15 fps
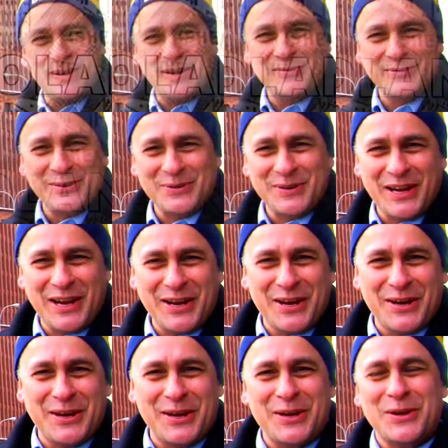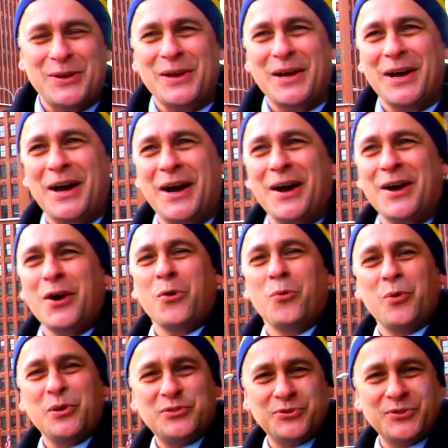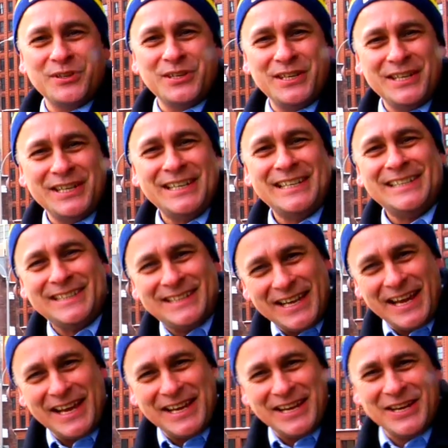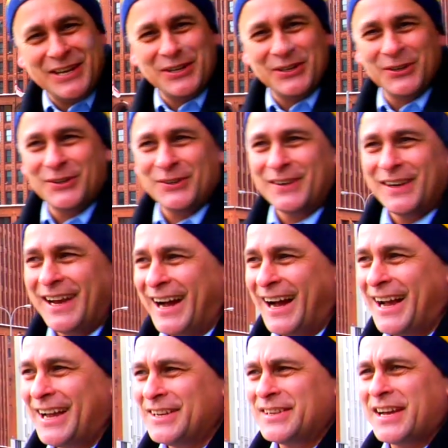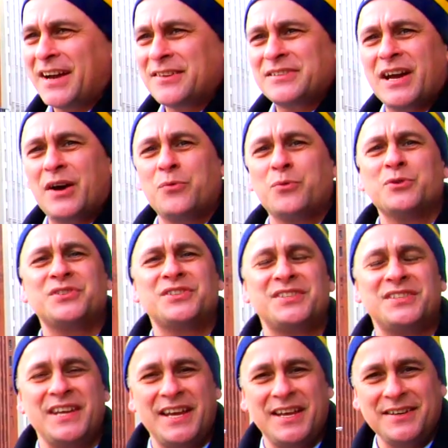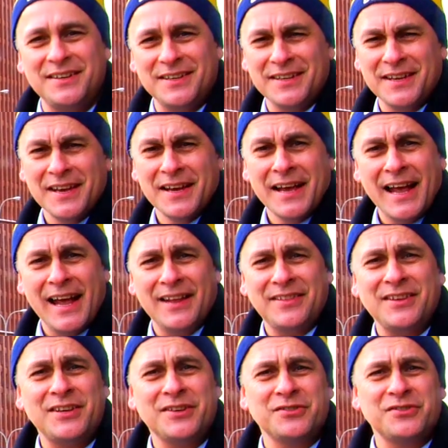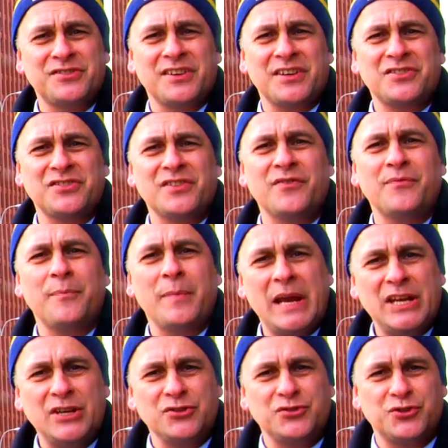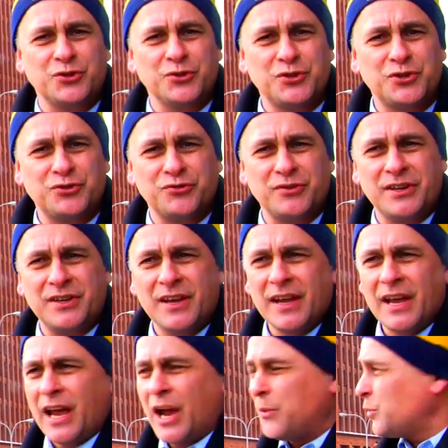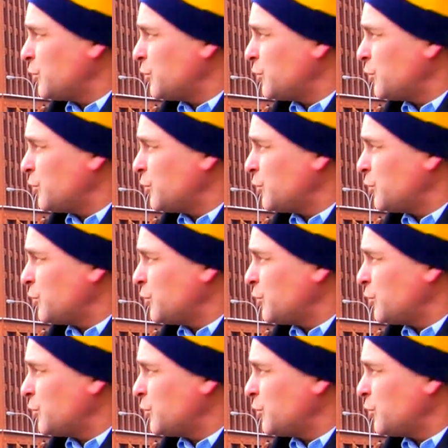Buffalo again on a wintry day here in downtown. We're standing at the intersection of Main and Church Street, and